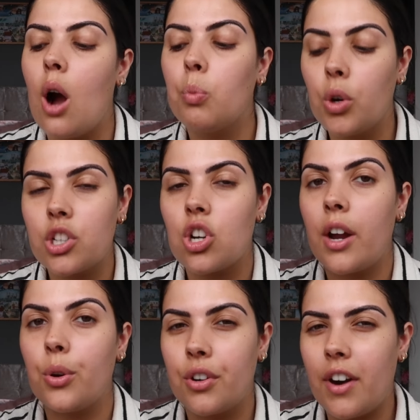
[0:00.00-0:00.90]
Want to
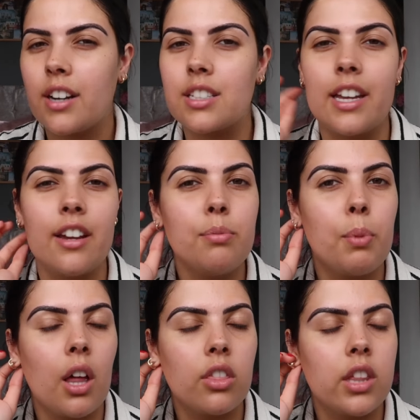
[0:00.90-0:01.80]
try it on our active,
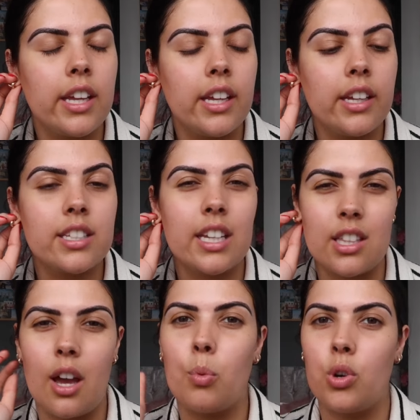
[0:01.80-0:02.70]
but the sets
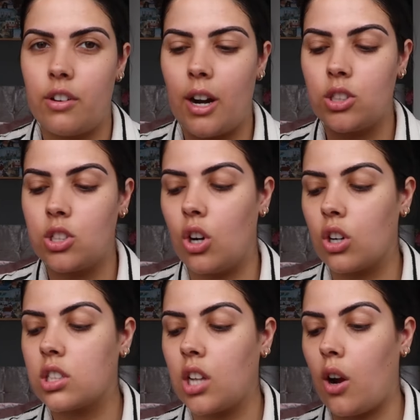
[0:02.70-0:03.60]
that I want are out of
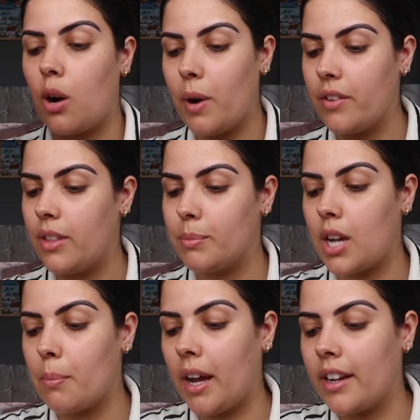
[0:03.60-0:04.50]
stock, so I'll wait for them to
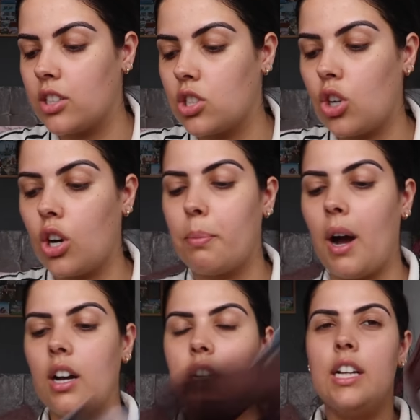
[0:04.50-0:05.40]
come back into stock.
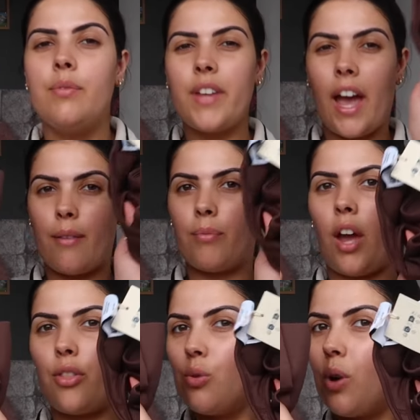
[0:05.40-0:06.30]
But yeah,
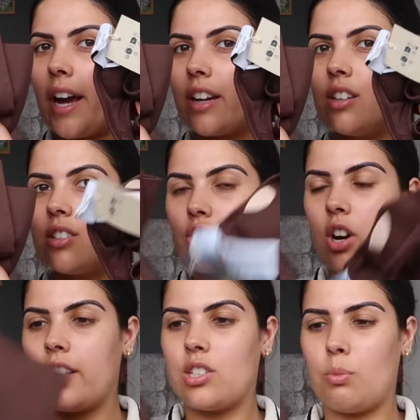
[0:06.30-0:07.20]
I thought I could
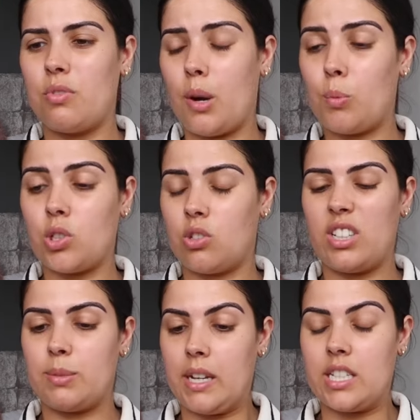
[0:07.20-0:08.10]
try this on with you. I was not
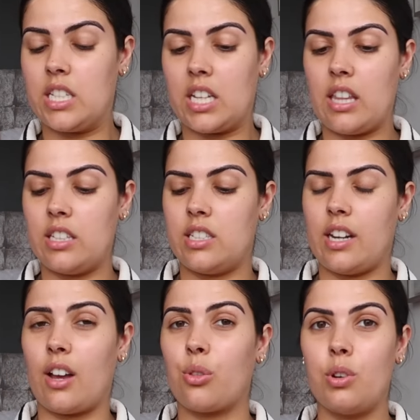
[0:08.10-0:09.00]
expecting to get this
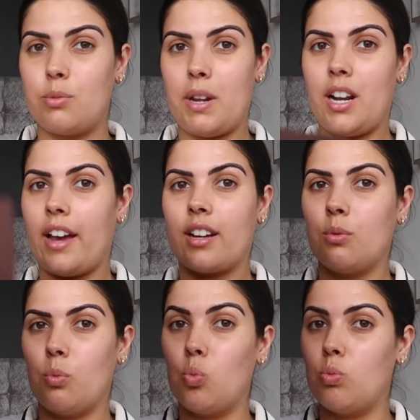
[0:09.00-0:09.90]
today. I thought it'd be like
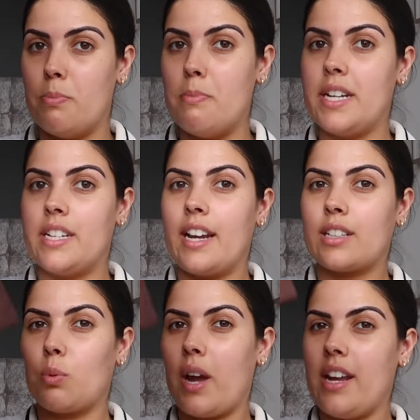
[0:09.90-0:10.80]
mid
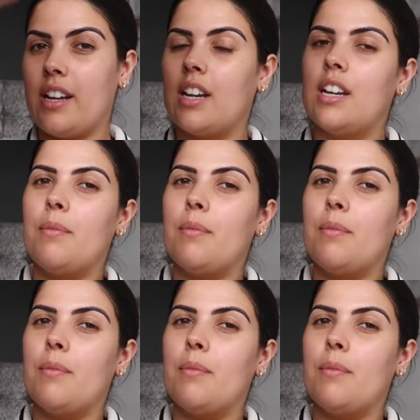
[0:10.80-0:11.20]
next week.